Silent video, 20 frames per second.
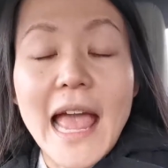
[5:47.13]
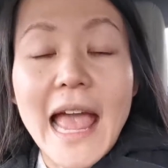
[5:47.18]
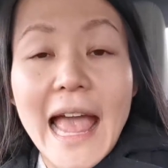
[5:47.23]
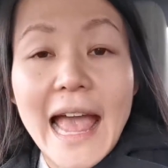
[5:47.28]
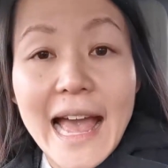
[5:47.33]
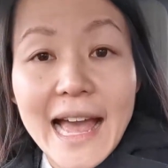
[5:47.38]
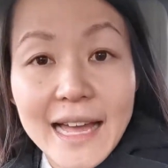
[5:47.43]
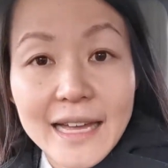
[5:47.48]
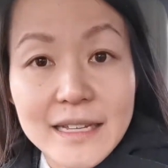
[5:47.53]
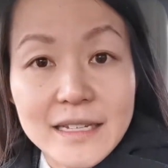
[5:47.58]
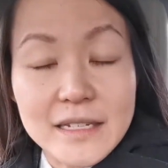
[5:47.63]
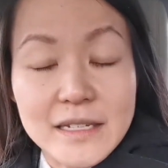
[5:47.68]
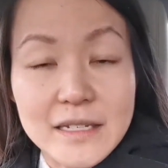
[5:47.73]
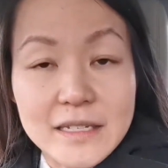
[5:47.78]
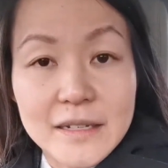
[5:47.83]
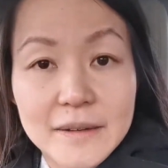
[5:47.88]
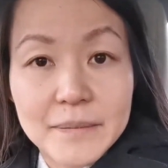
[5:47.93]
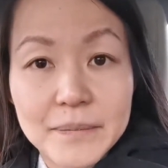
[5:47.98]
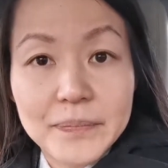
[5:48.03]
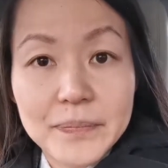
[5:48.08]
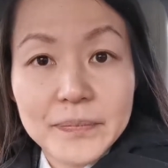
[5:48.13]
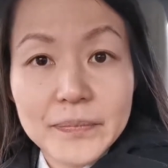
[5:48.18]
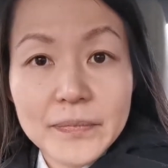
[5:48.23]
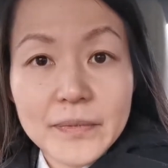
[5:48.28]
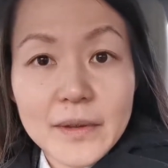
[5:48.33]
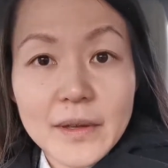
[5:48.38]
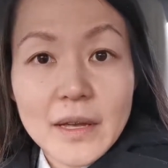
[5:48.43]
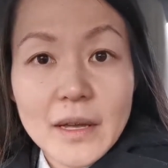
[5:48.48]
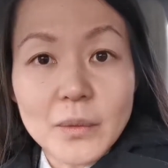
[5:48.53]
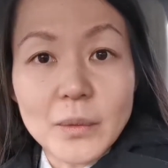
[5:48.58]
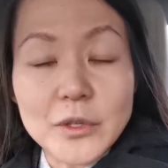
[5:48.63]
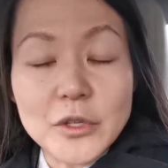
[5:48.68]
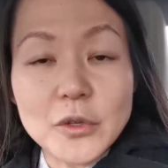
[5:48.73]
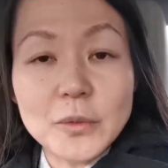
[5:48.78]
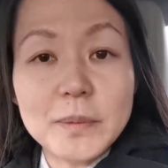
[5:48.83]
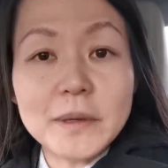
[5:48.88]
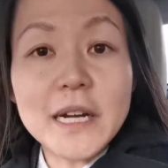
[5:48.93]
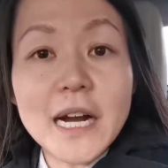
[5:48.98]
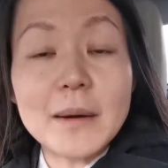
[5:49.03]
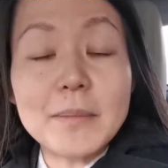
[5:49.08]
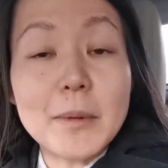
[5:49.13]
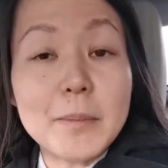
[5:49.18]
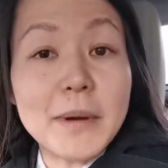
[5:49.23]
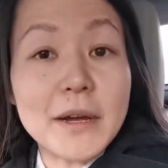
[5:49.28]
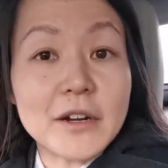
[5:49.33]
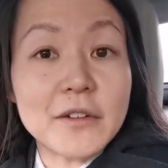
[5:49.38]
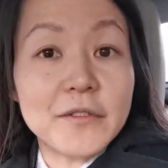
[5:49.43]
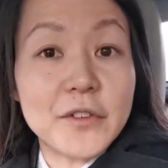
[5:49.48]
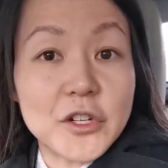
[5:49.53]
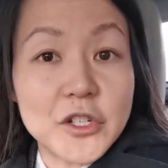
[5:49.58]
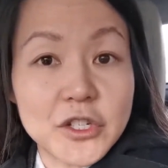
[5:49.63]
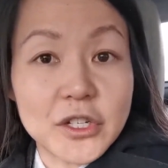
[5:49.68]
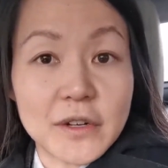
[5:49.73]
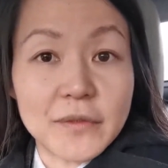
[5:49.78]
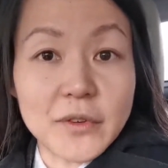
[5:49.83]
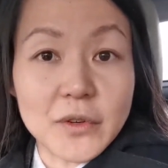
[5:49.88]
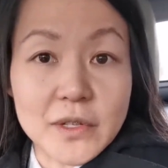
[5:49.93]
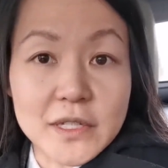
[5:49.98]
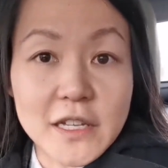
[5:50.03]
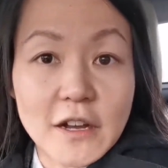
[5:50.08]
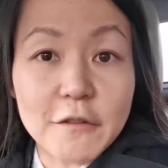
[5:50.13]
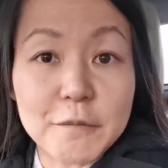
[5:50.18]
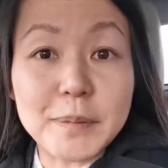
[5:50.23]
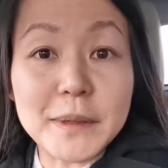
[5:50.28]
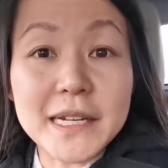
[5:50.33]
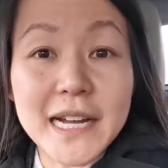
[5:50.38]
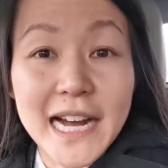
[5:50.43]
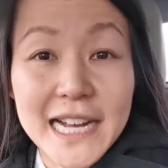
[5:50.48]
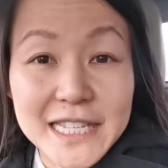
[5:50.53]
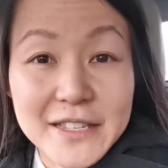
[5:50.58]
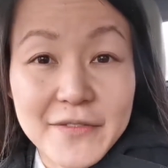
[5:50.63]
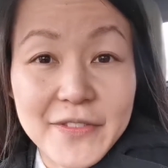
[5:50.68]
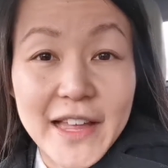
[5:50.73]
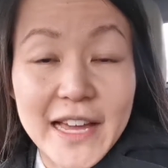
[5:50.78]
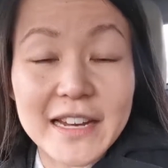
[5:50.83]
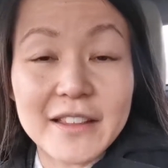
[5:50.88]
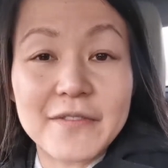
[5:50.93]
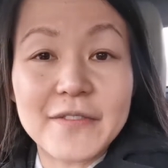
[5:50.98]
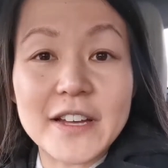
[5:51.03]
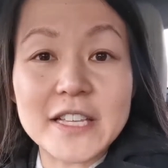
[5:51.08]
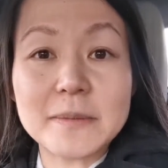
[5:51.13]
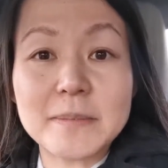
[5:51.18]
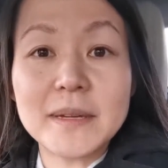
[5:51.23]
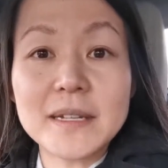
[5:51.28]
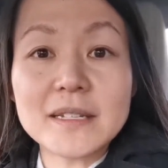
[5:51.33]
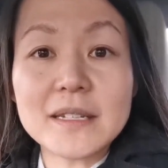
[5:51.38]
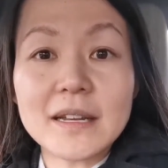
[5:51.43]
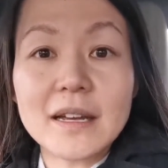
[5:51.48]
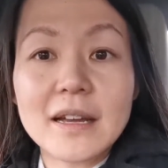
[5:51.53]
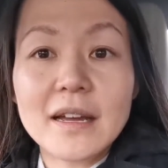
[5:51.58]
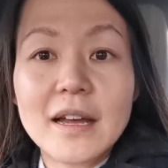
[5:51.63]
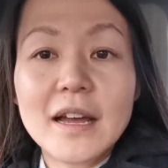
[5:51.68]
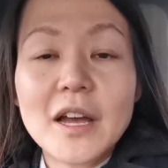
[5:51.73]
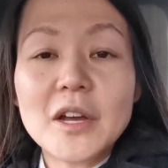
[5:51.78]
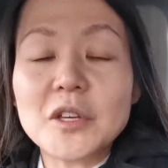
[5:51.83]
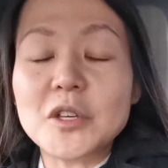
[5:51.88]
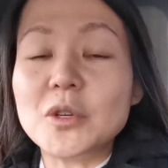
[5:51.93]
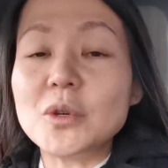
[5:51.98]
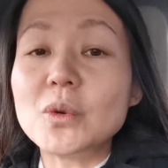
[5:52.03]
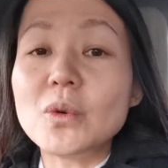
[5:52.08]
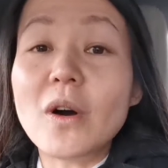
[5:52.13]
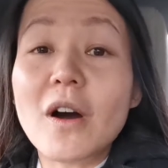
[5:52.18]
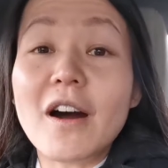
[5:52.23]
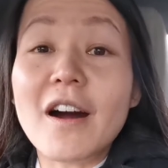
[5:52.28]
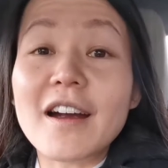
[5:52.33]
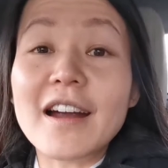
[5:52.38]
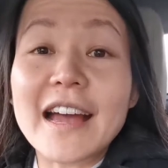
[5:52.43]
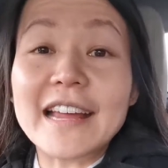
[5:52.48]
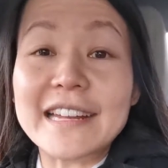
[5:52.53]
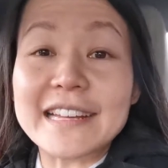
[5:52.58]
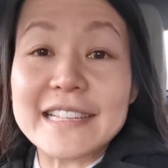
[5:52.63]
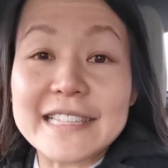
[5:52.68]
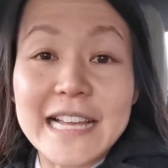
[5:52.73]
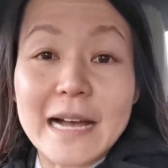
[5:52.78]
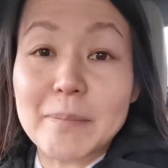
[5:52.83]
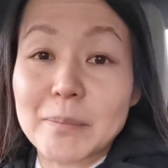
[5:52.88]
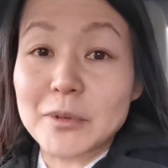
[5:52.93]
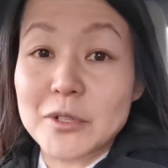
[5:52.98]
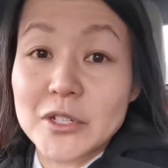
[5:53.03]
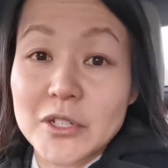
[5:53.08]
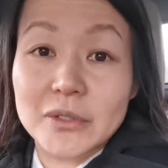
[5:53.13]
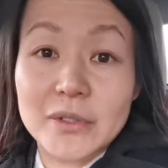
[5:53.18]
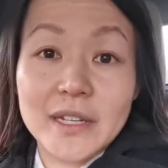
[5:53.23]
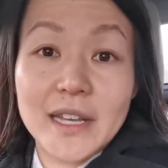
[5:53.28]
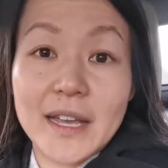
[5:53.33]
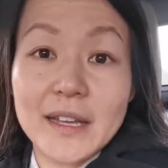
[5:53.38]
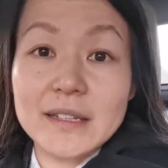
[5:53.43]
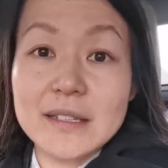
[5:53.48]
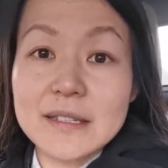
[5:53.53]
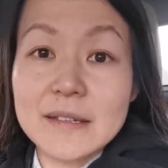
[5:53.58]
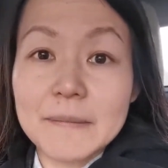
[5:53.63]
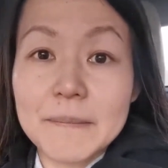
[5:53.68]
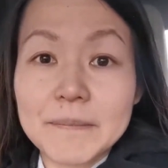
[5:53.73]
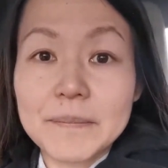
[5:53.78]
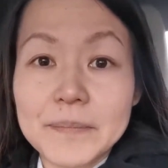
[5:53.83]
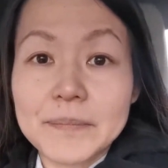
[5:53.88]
And when you become a better version of yourself because of that investment, you are an example to your kids.